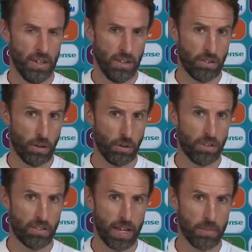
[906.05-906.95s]
So the
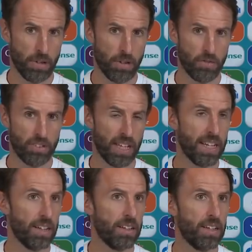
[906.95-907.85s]
team are
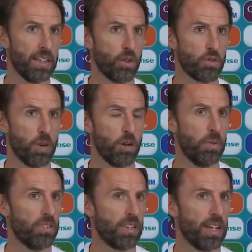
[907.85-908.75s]
resilient in those
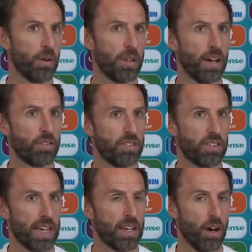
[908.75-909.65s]
moments. They know they have to
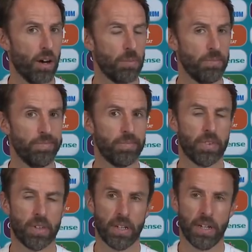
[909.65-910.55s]
stay calm.
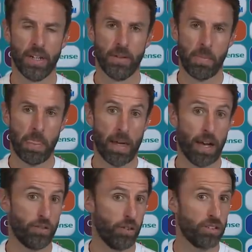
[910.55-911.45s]

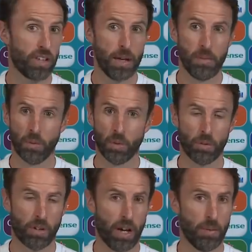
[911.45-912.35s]
Our first game in the
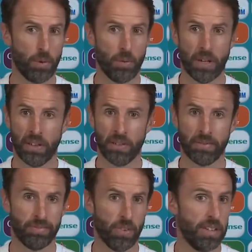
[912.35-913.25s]
World Cup, we won in the
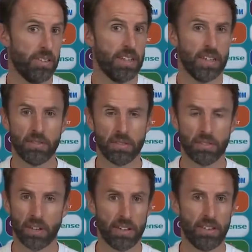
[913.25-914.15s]

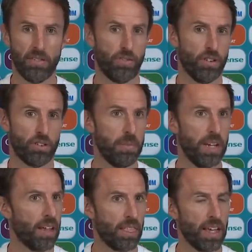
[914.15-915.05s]
91st
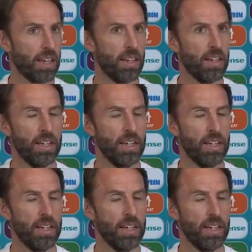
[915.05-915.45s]
minute, I think,